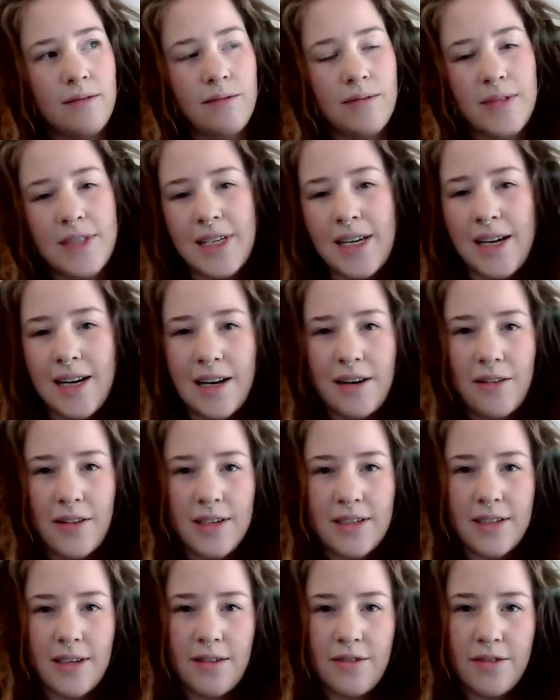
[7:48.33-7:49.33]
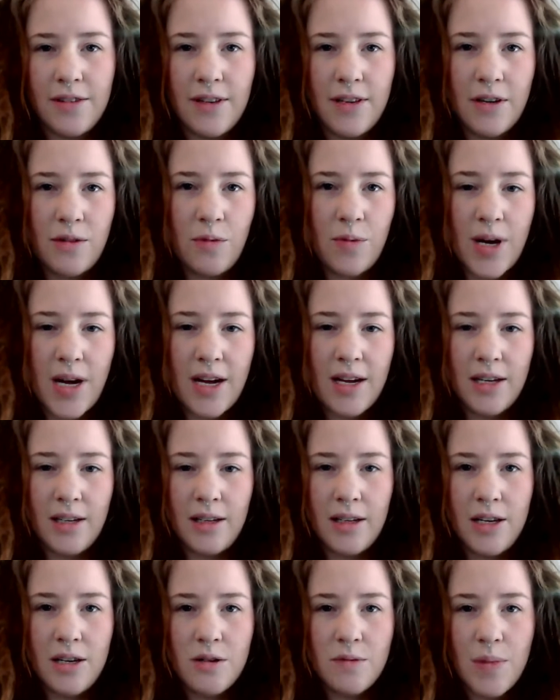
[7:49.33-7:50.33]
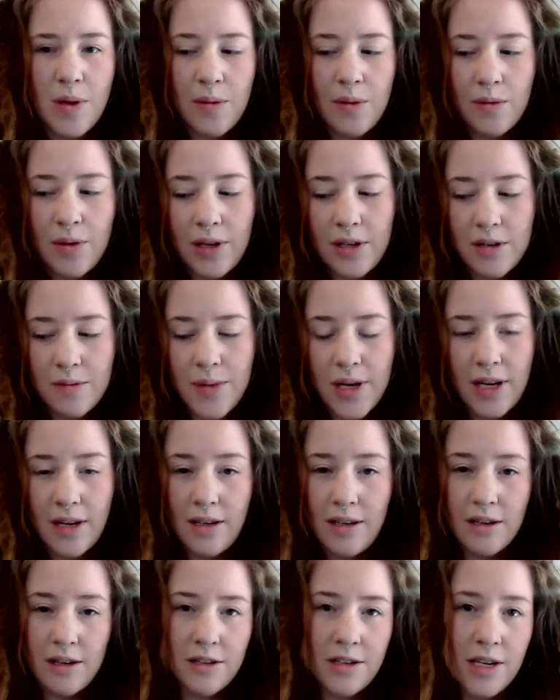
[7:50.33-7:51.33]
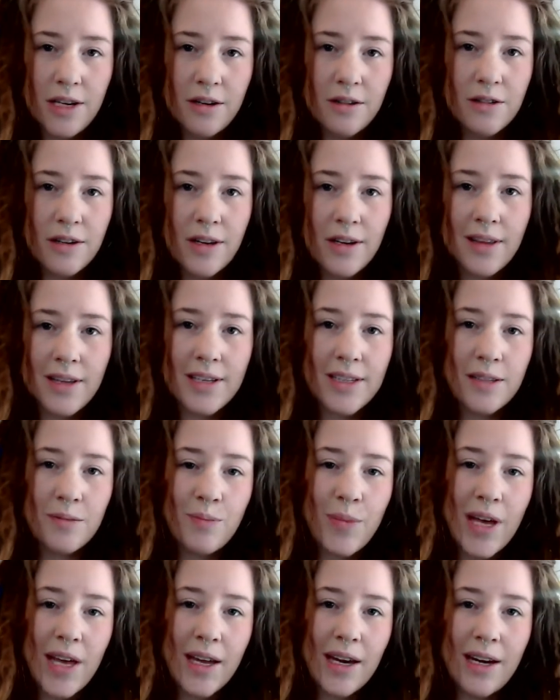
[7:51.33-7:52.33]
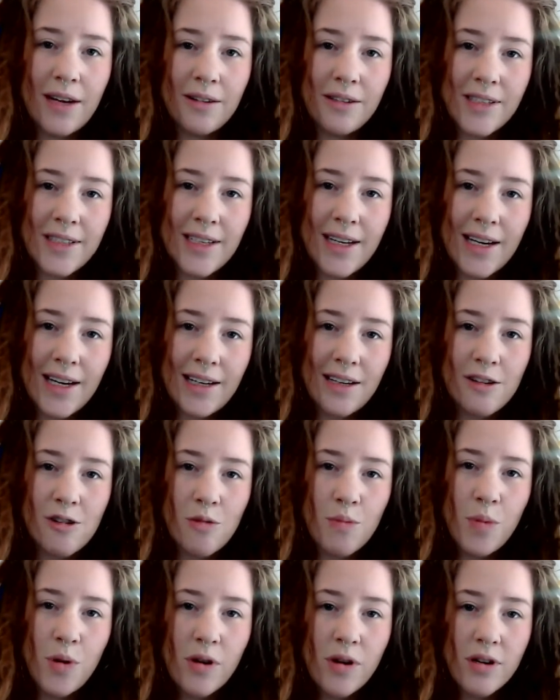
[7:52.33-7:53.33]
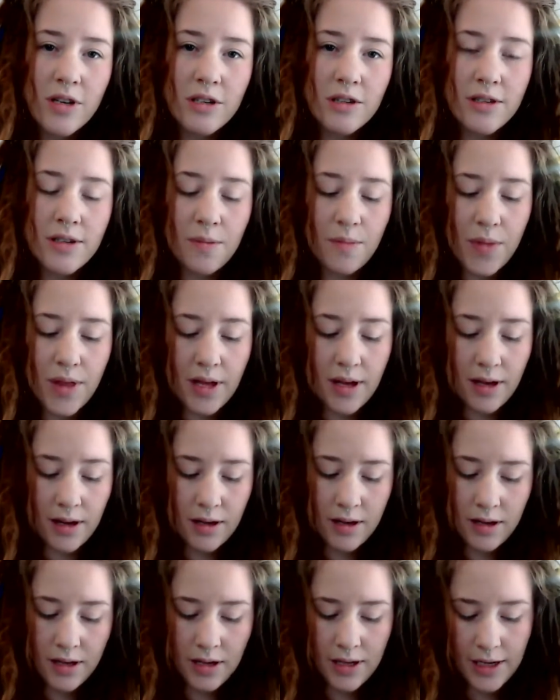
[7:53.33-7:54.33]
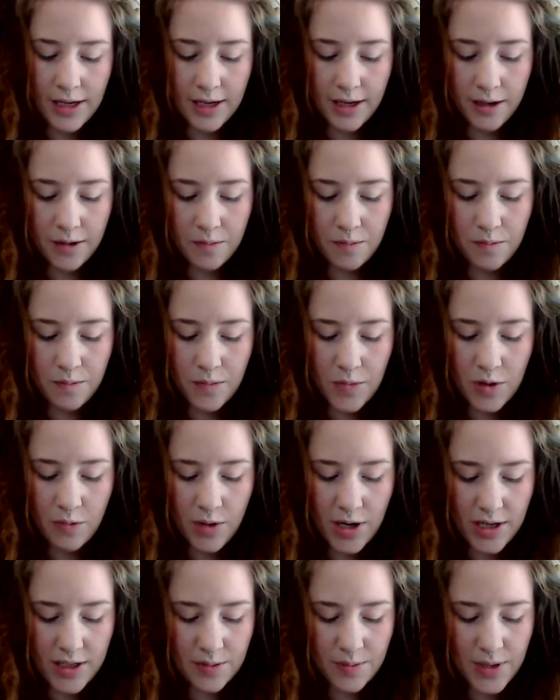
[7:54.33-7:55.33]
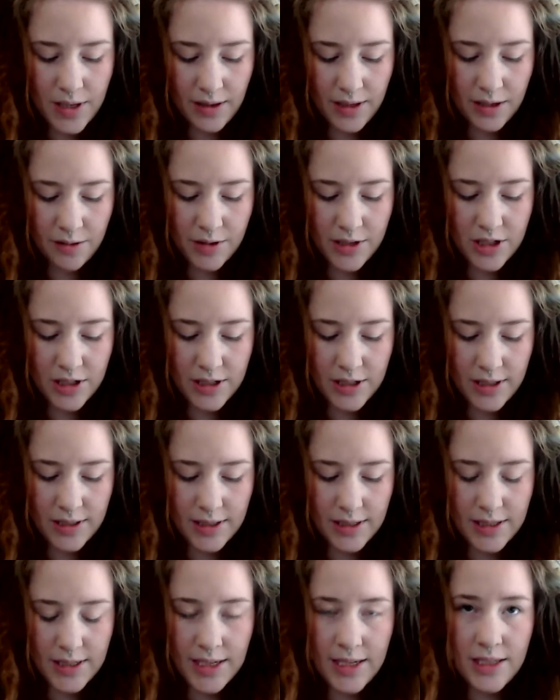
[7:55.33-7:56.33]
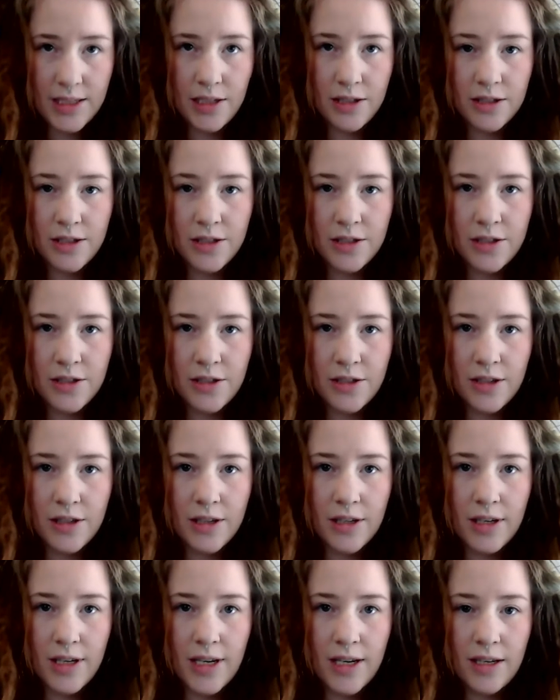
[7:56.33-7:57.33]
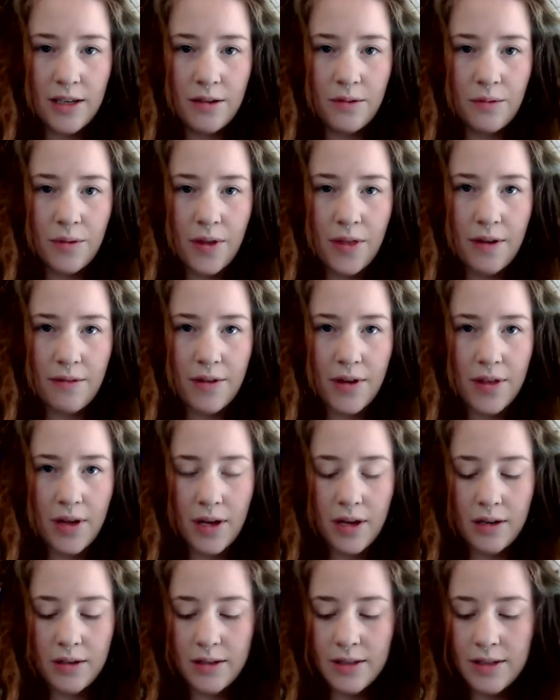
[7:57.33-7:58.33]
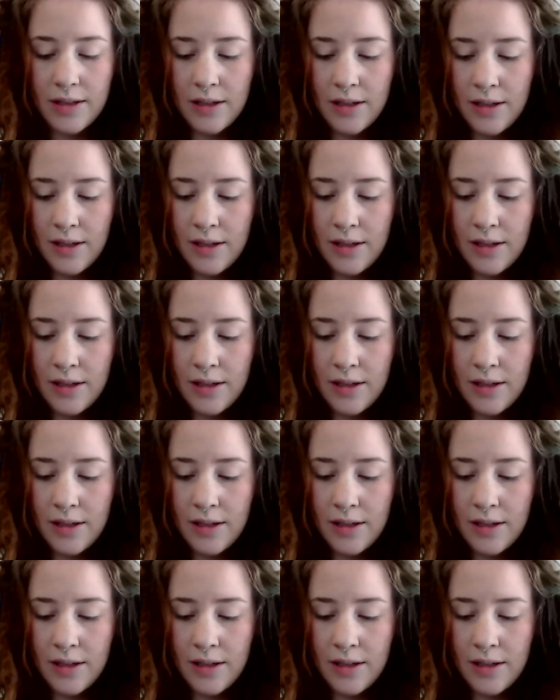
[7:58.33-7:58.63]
Set it out in the sun for a little while, maybe while you're making your deodorant. This is baking outside on your porch or something. You want it to be liquid just because it's easier to stir in with everything else.